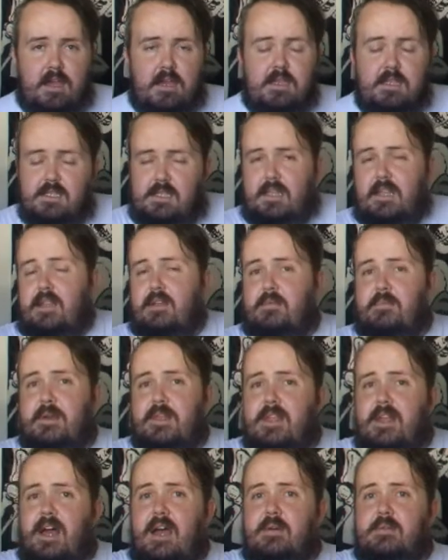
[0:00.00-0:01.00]
Is the little
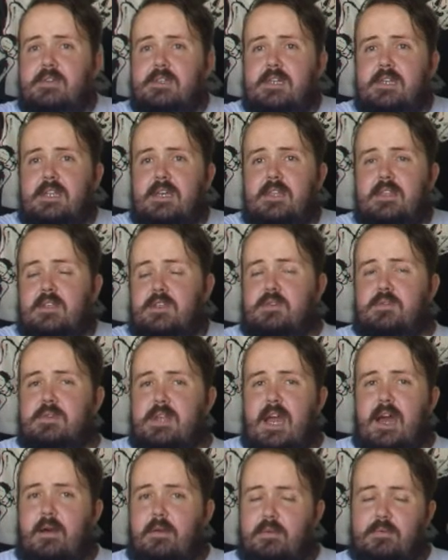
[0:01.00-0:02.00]
bit that I was in the Two
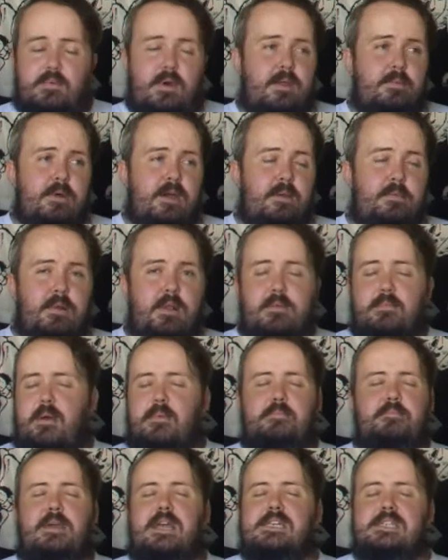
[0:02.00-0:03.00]
Towers. One of my
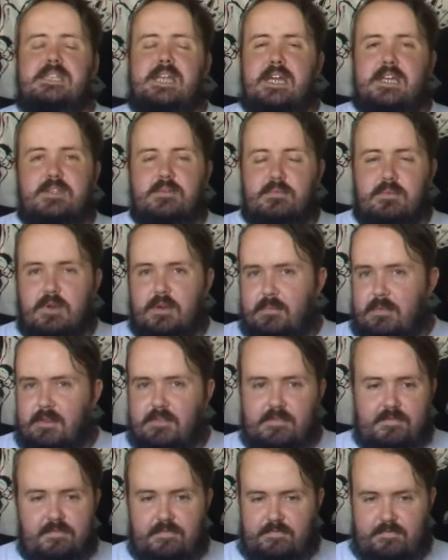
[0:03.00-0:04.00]
best days of work,
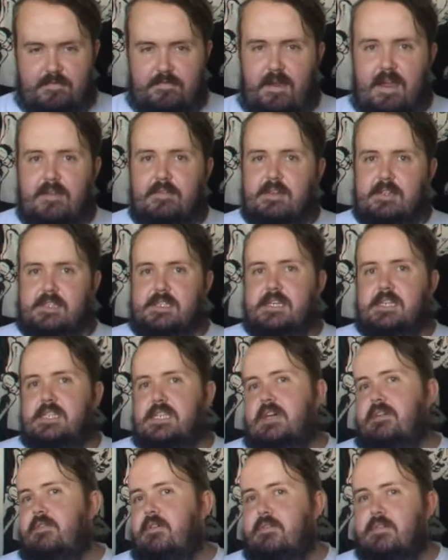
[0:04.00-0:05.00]
most favourite
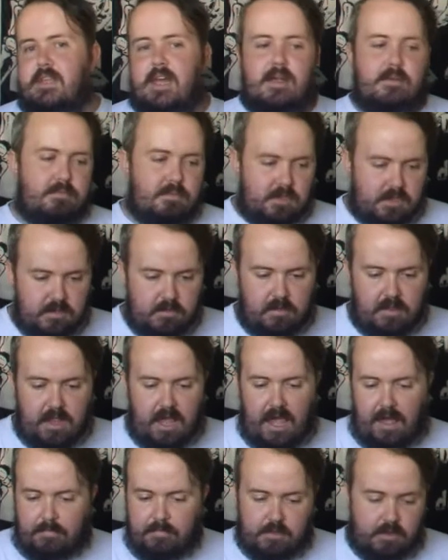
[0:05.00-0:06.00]
things I've ever done was doing
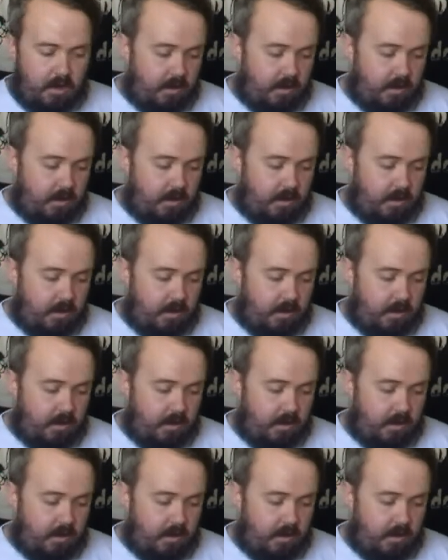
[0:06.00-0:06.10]
that.